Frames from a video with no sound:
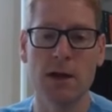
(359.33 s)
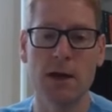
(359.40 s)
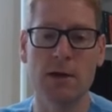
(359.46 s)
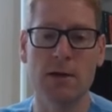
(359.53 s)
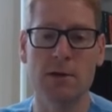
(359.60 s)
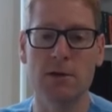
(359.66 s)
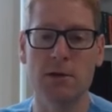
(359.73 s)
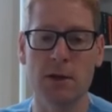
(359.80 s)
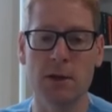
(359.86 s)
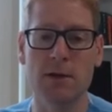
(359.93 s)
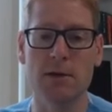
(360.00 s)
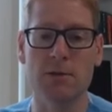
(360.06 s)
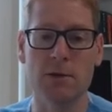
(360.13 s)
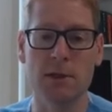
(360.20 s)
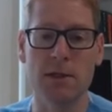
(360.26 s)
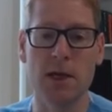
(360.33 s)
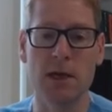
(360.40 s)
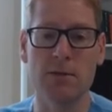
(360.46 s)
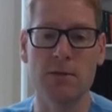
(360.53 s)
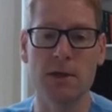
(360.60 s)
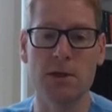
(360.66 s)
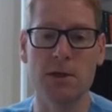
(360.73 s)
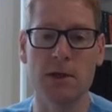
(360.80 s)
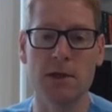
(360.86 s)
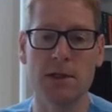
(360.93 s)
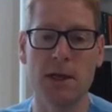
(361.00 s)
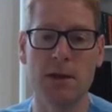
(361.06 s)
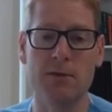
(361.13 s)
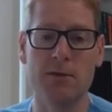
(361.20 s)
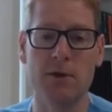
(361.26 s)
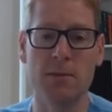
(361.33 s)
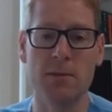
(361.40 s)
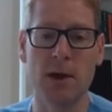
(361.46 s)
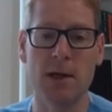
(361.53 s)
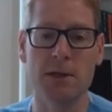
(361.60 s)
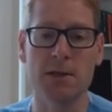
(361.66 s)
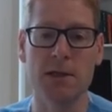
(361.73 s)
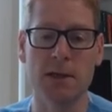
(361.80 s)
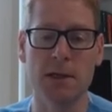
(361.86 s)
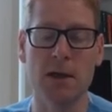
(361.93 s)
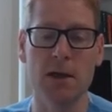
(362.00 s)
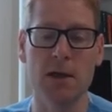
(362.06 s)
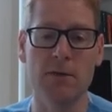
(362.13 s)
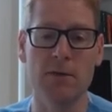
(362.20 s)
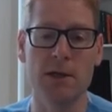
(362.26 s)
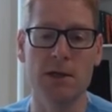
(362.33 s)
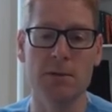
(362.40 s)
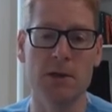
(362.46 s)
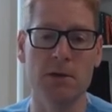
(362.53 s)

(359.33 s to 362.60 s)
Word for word: and as we said, ventricular safety pacing uh, for his